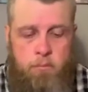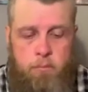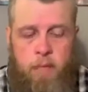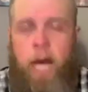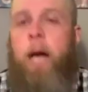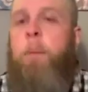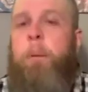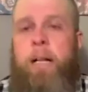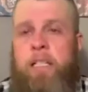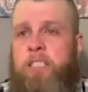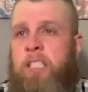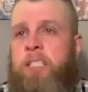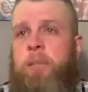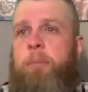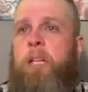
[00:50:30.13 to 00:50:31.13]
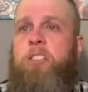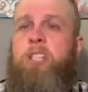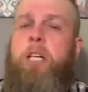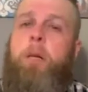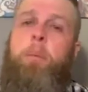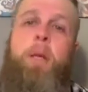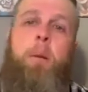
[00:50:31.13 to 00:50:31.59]
I apologize. I'm not
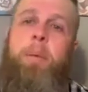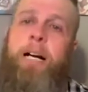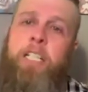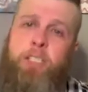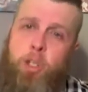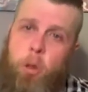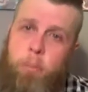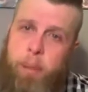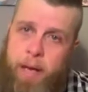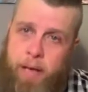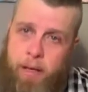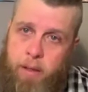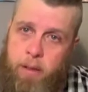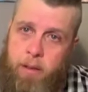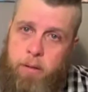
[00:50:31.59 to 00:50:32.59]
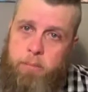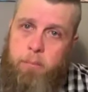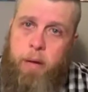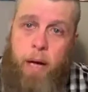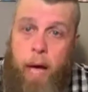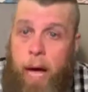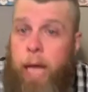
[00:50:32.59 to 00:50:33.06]
trying to minimize your pain.
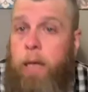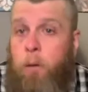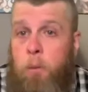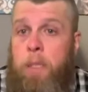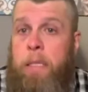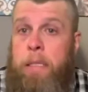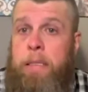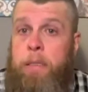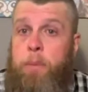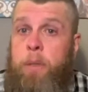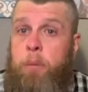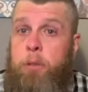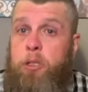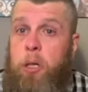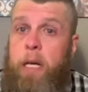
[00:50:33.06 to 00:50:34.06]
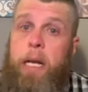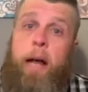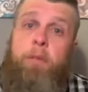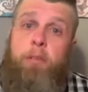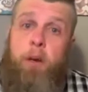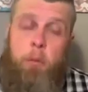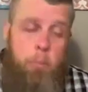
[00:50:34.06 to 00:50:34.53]
I know what it is to be betrayed. I
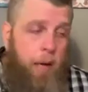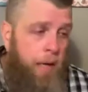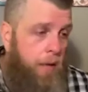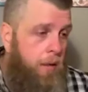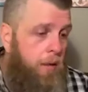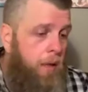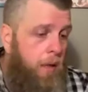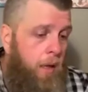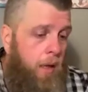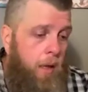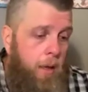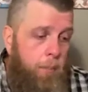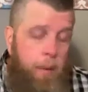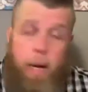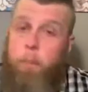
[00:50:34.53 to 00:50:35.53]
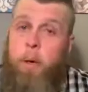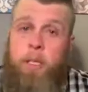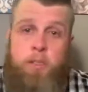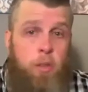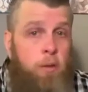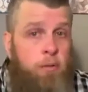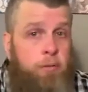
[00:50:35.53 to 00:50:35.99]
felt pain. But I'm
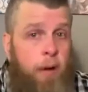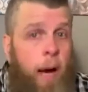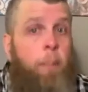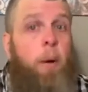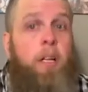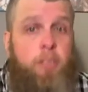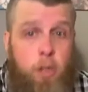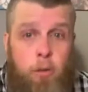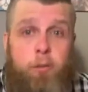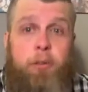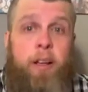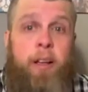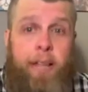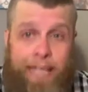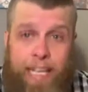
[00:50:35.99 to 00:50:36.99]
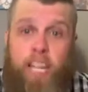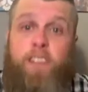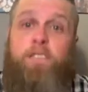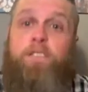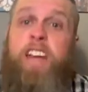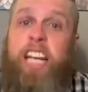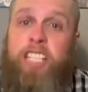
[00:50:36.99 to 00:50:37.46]
also feeling
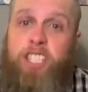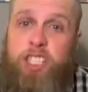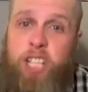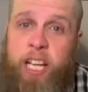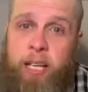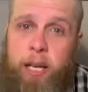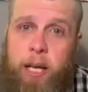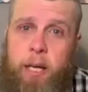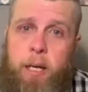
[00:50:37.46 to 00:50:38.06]
conviction.